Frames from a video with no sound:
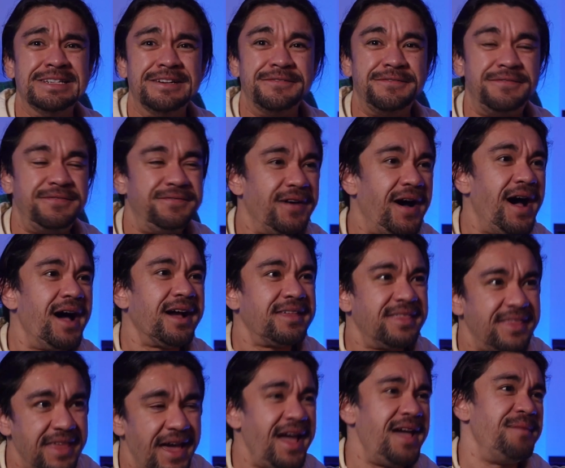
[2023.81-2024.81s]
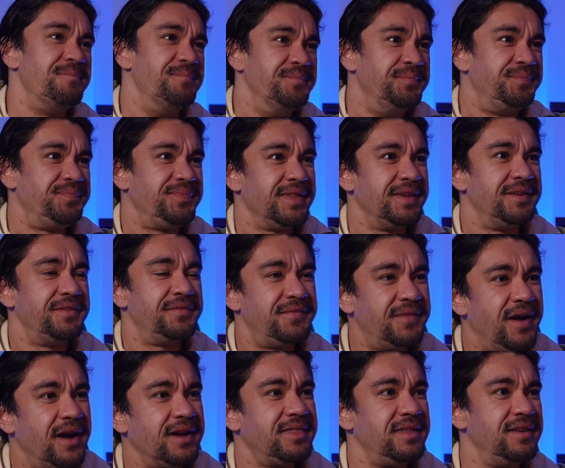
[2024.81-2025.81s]
Fuck them.
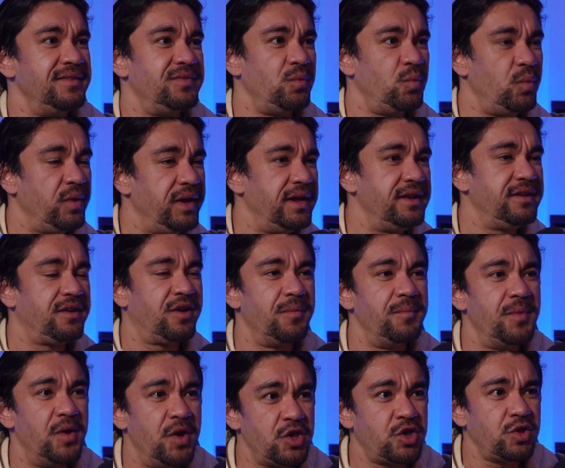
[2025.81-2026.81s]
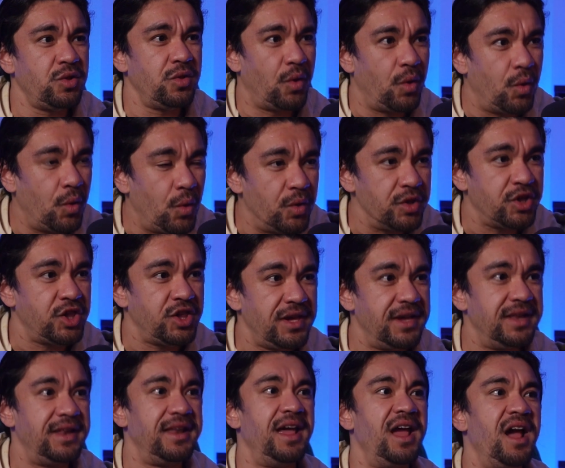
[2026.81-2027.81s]
Fuck this weird commercial horse shit.